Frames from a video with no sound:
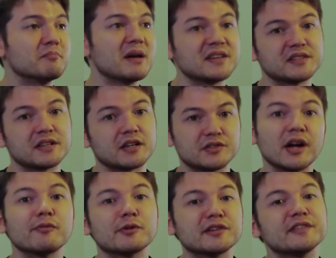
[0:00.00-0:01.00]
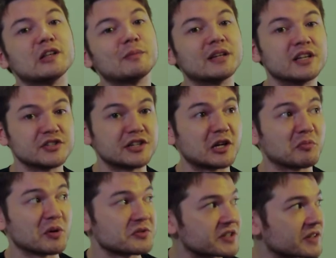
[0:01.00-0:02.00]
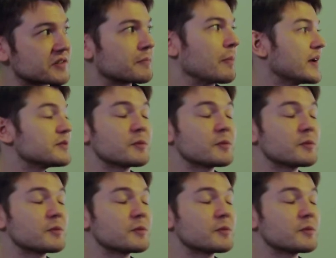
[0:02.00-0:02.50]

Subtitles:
basic software development engineer postings. As